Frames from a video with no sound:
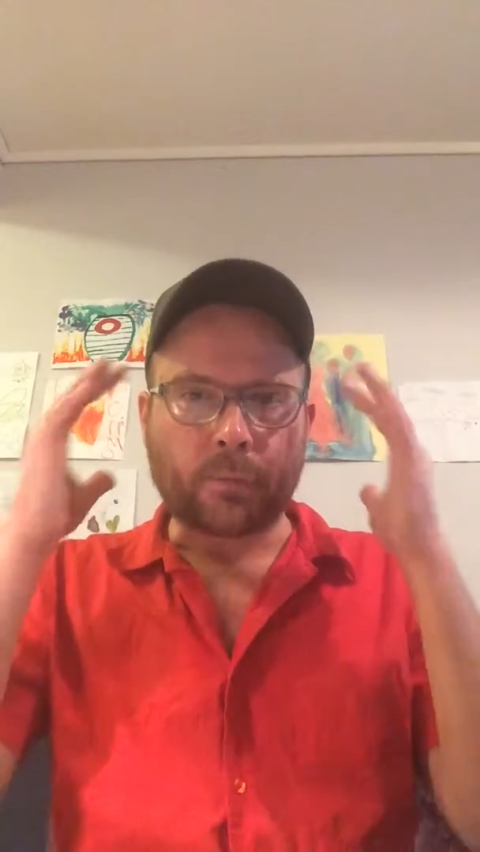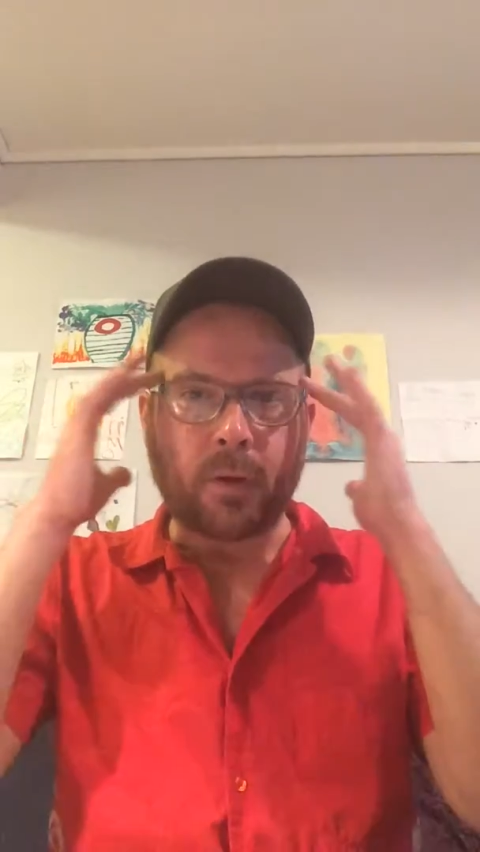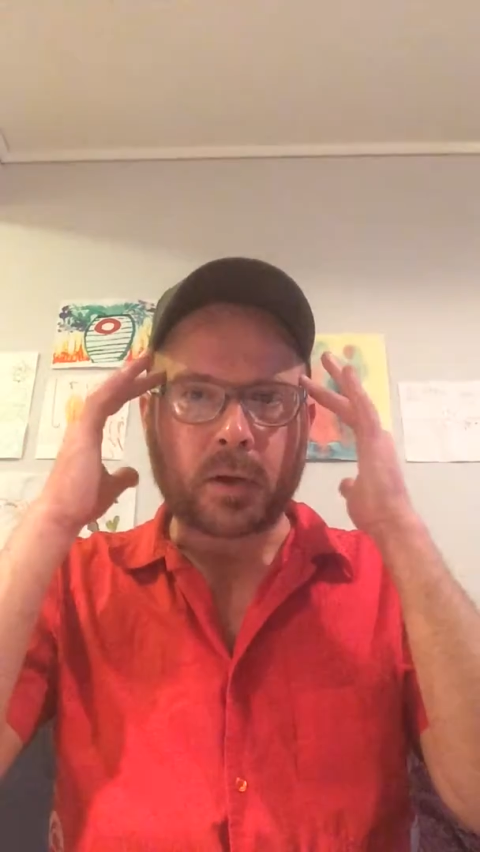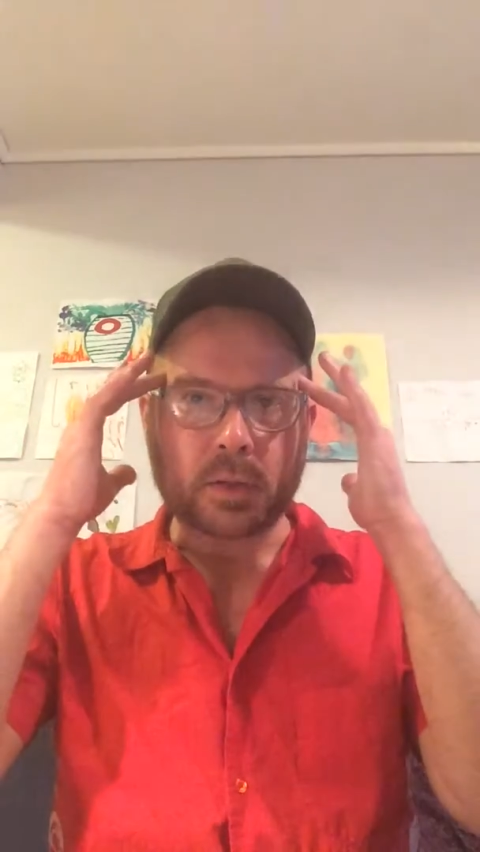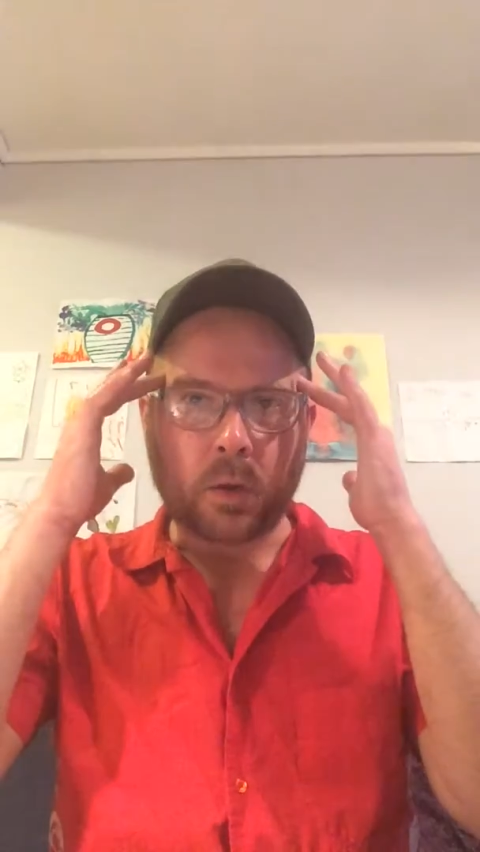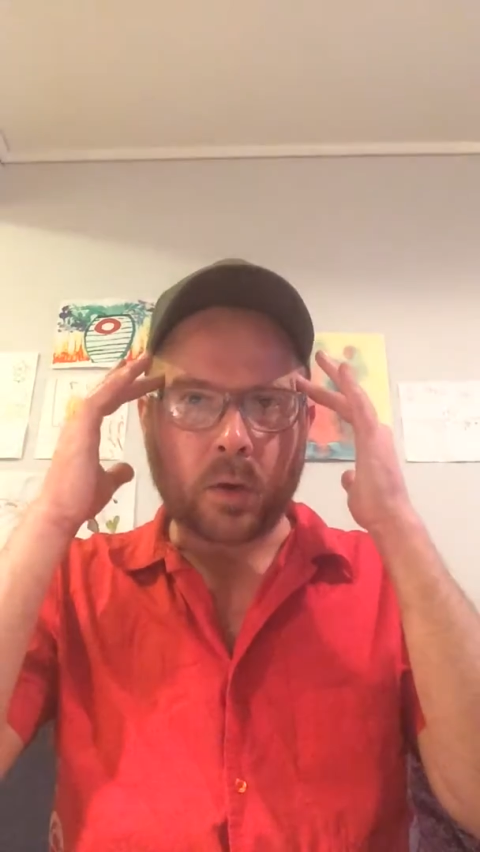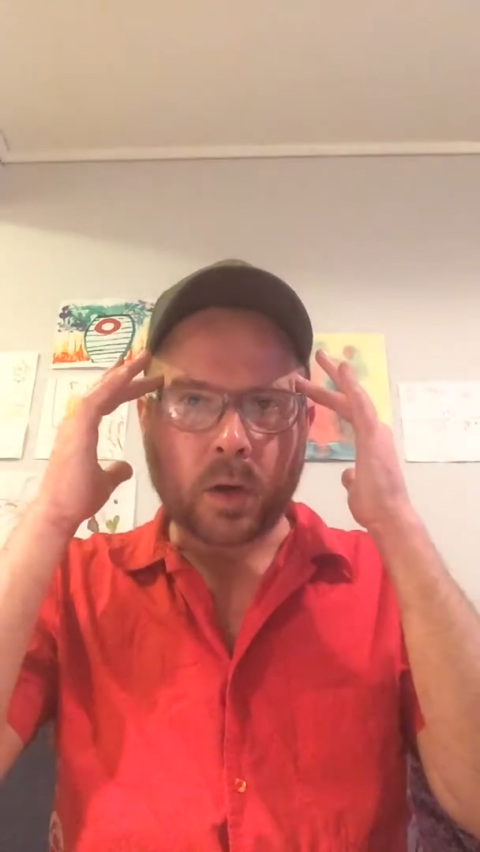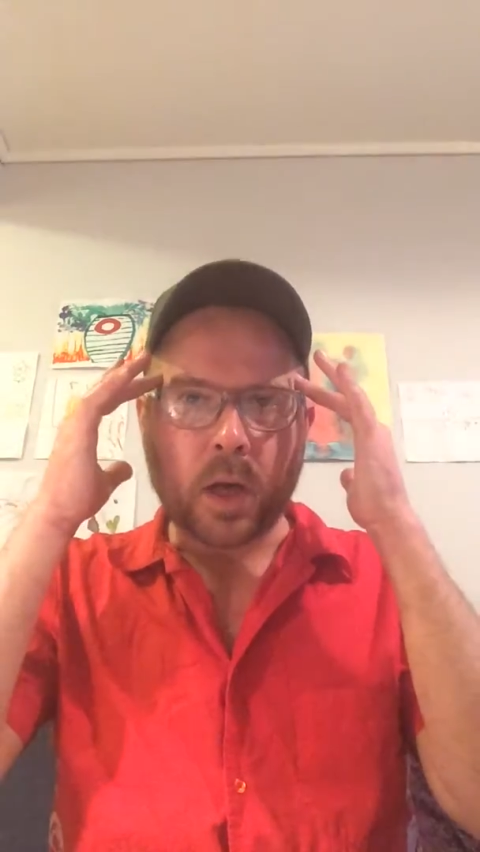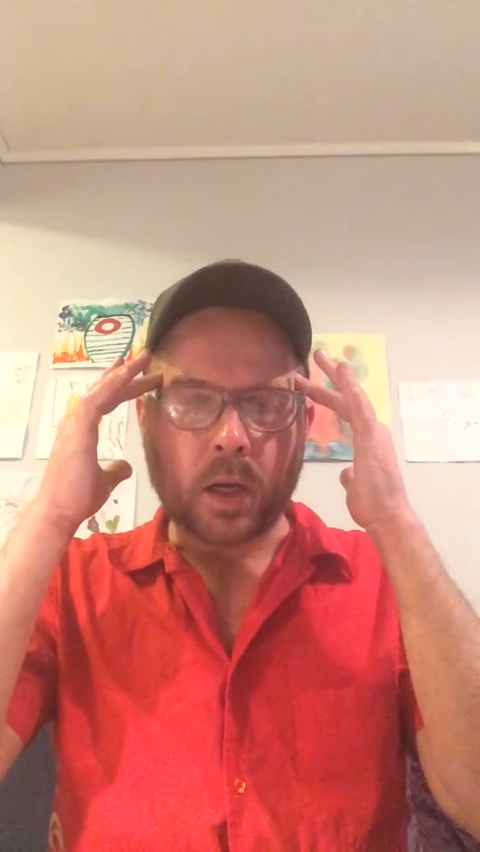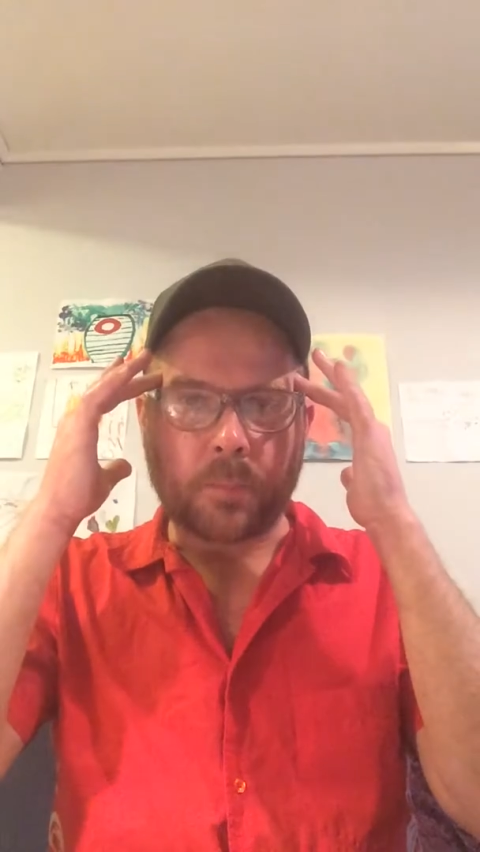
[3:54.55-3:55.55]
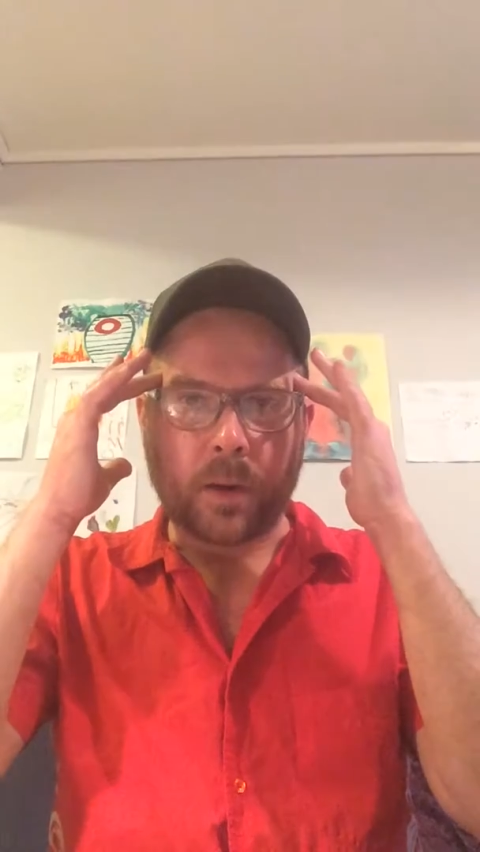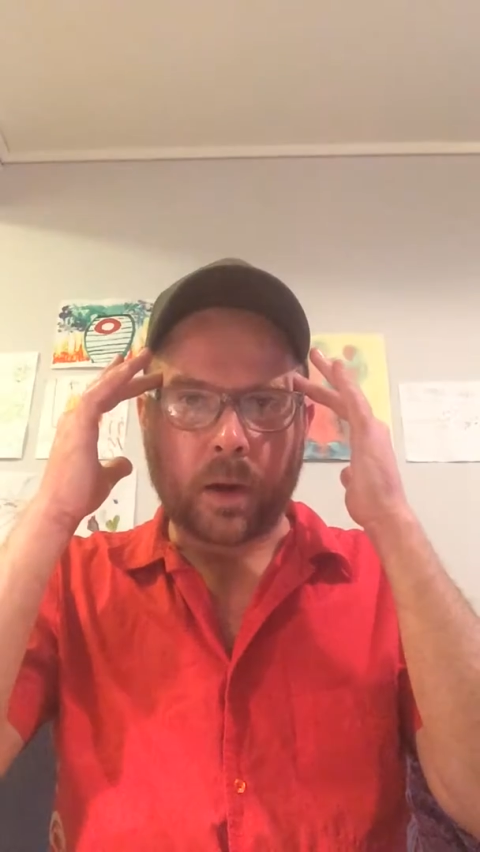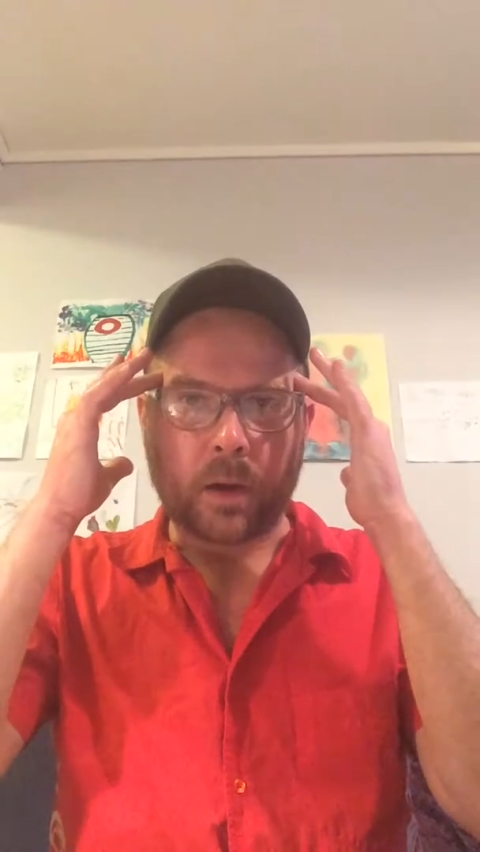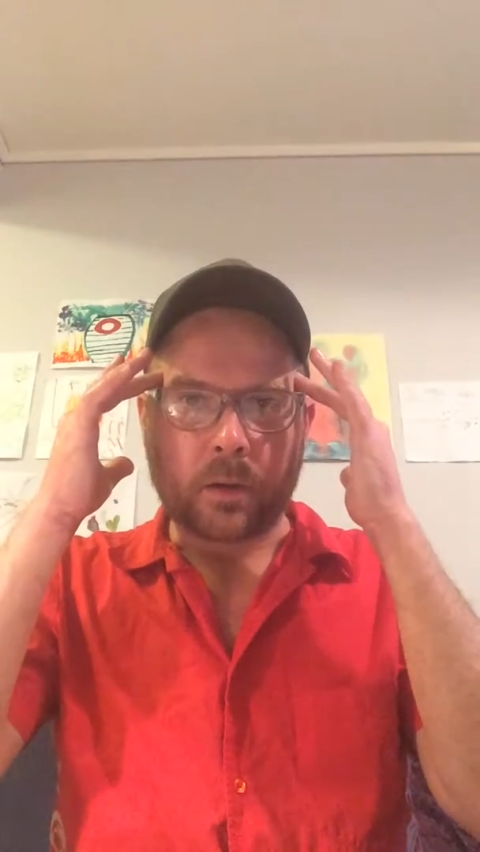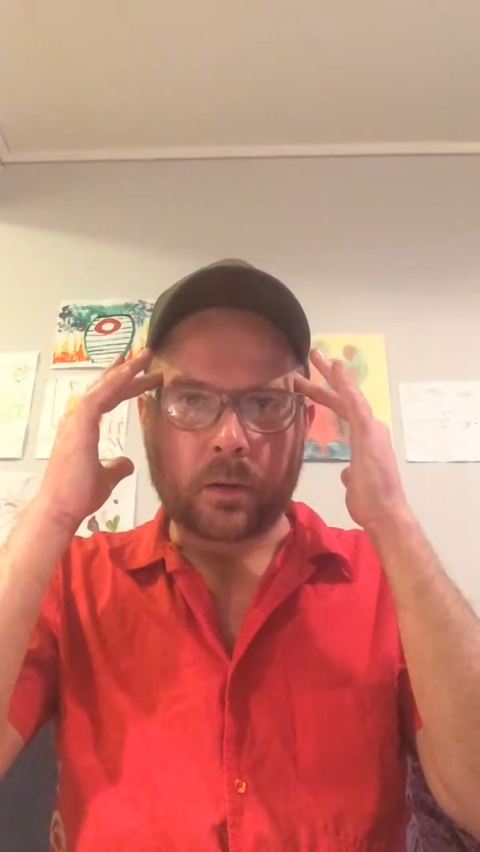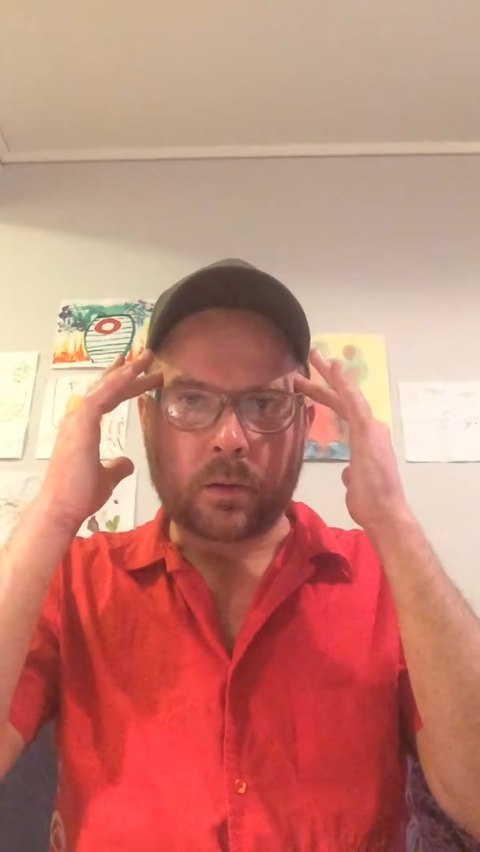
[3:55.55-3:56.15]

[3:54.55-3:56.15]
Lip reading: fuck's going on up here,